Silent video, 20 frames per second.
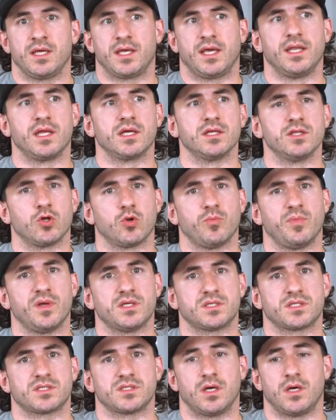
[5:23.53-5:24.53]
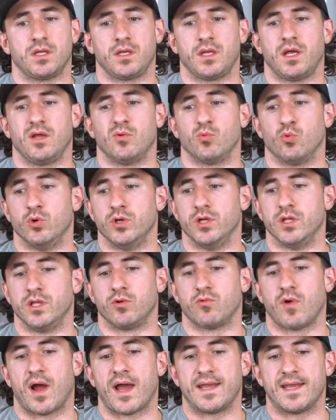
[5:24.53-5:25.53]
getting a little bit of sun, and
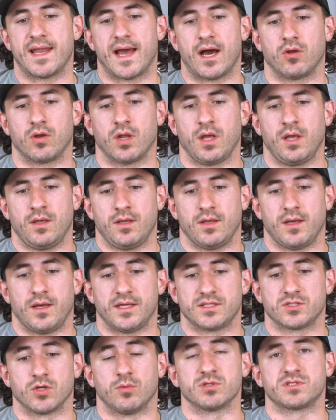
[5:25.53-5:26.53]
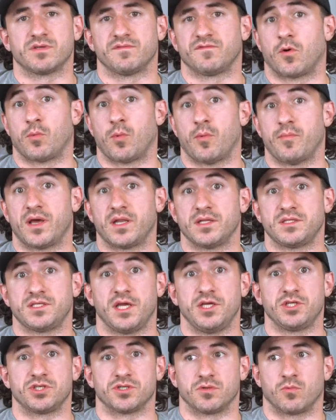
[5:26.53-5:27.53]
really riding out uh, it's almost a form of
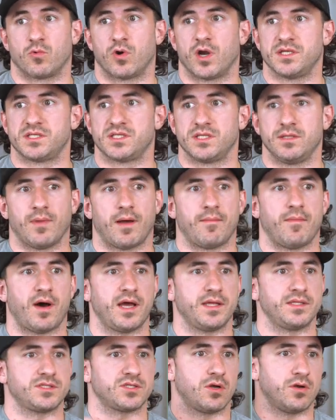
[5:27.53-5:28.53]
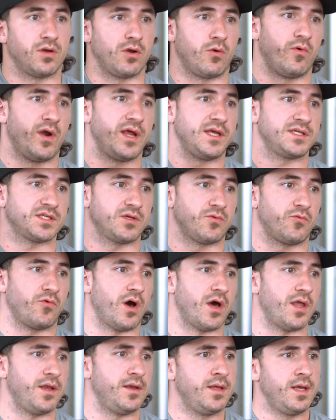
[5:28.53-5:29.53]
meditation where I see my mind starting to race and
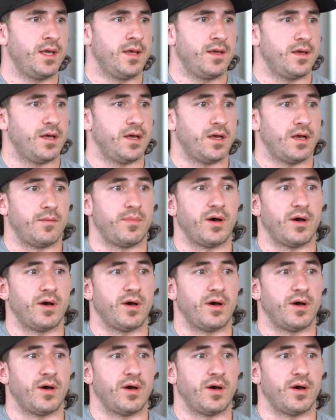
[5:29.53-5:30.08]
run uh,